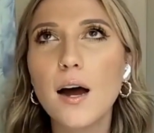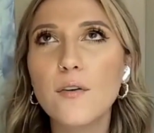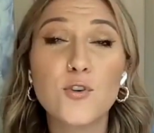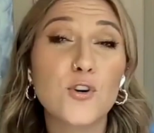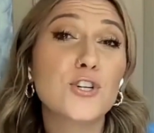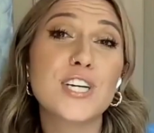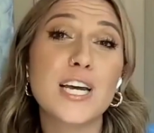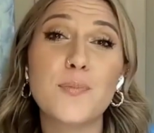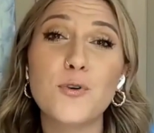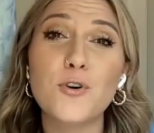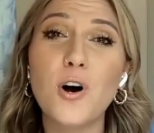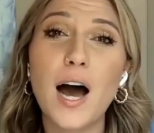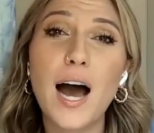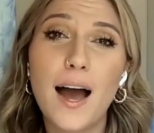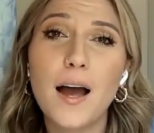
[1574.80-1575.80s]
for
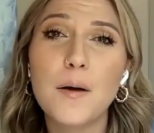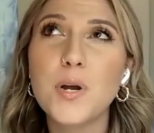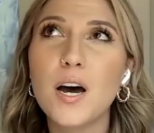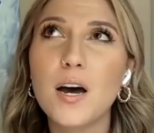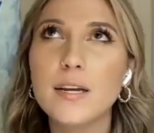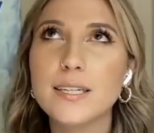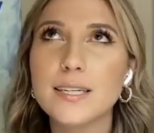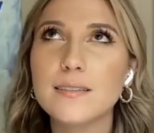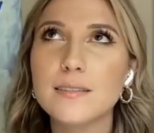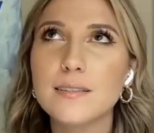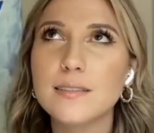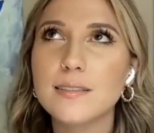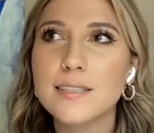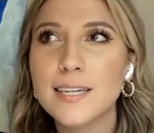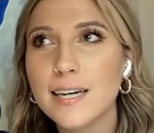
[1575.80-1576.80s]
example, I'm not
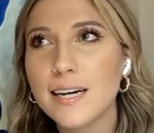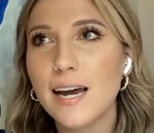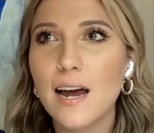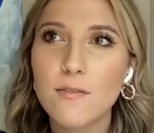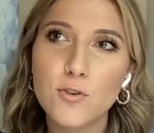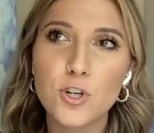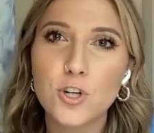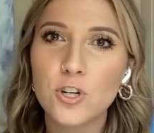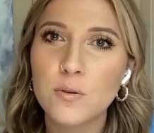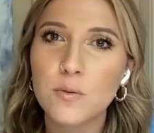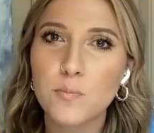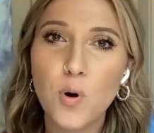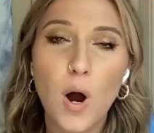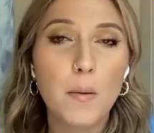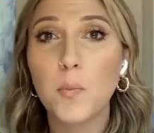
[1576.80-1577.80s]
going to
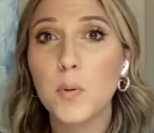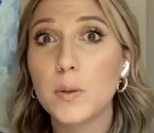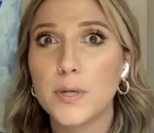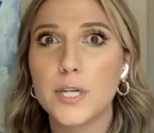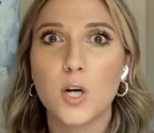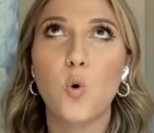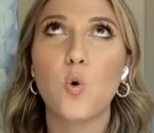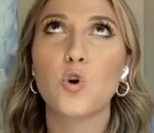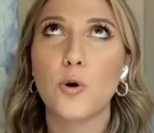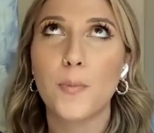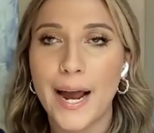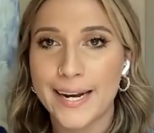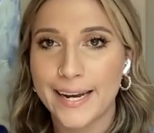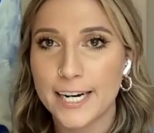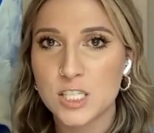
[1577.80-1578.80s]
ever probably be a
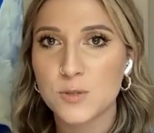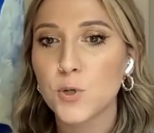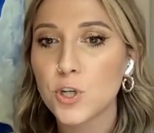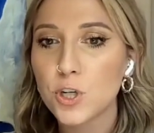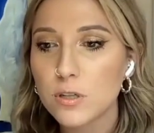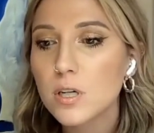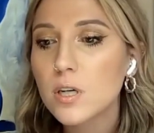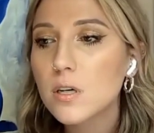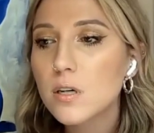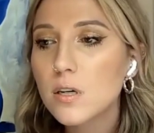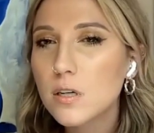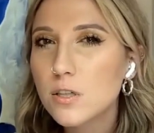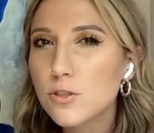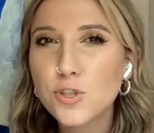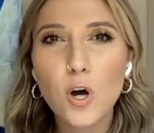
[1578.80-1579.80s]
quarterback expert.
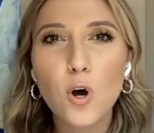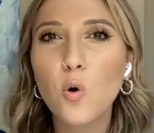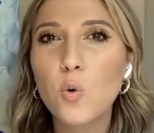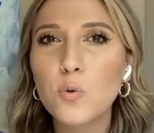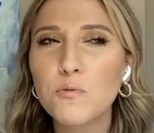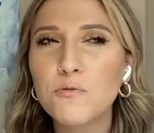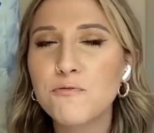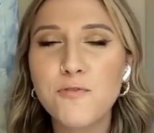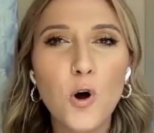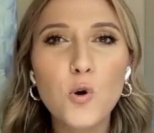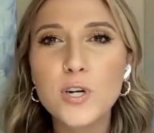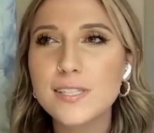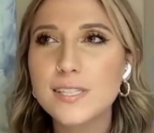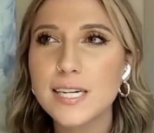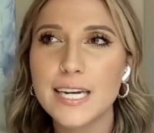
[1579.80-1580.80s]
So
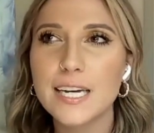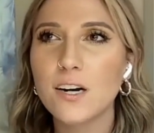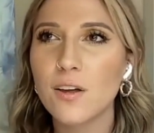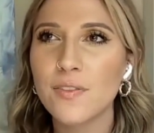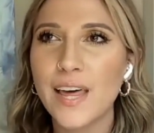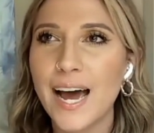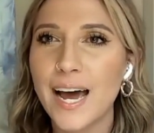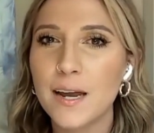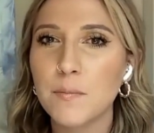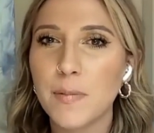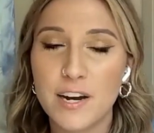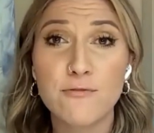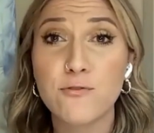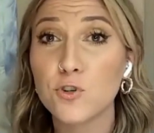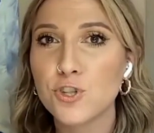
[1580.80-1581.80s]
focusing in on that
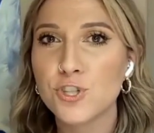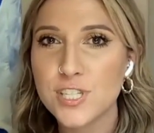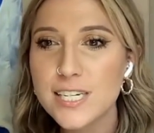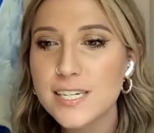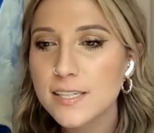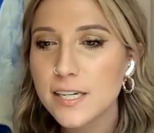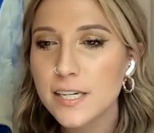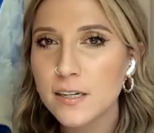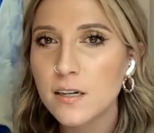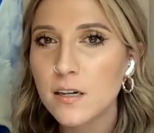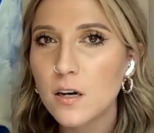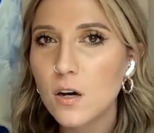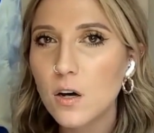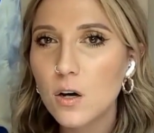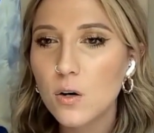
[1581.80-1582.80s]
my first season
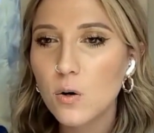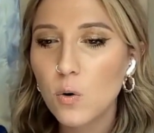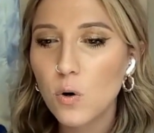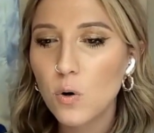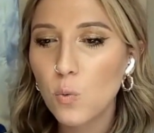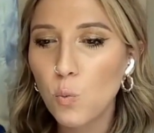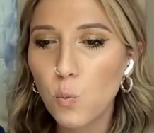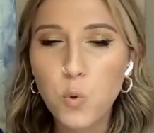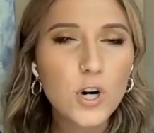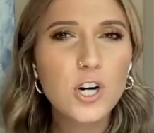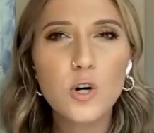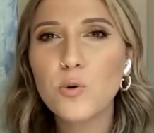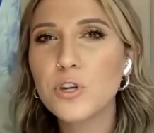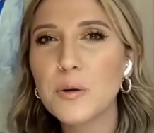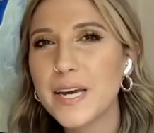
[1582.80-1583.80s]

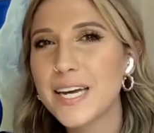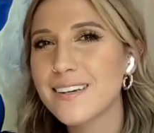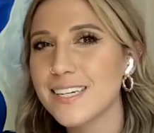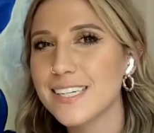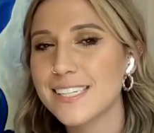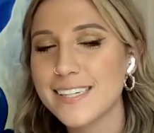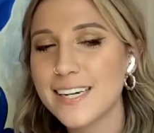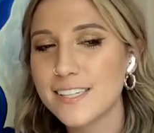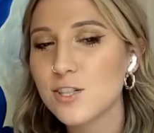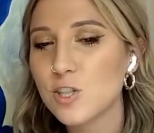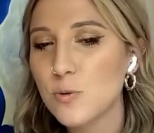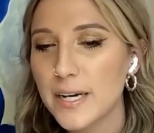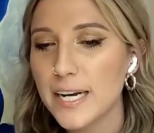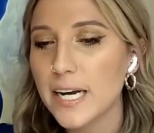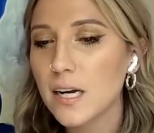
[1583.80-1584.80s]
wouldn't have really made any sense
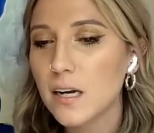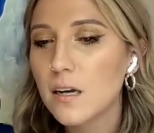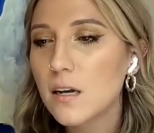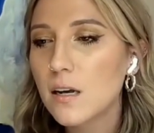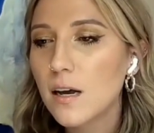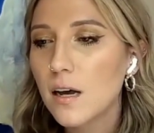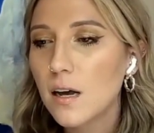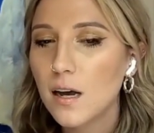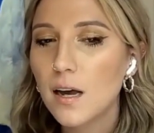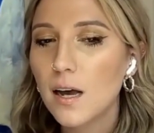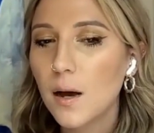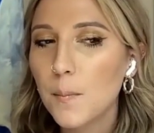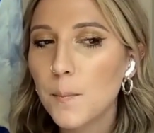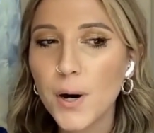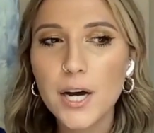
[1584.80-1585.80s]
to me.
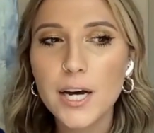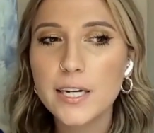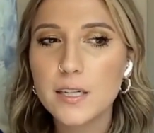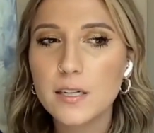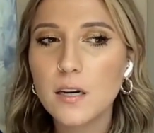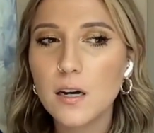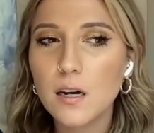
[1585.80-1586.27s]
But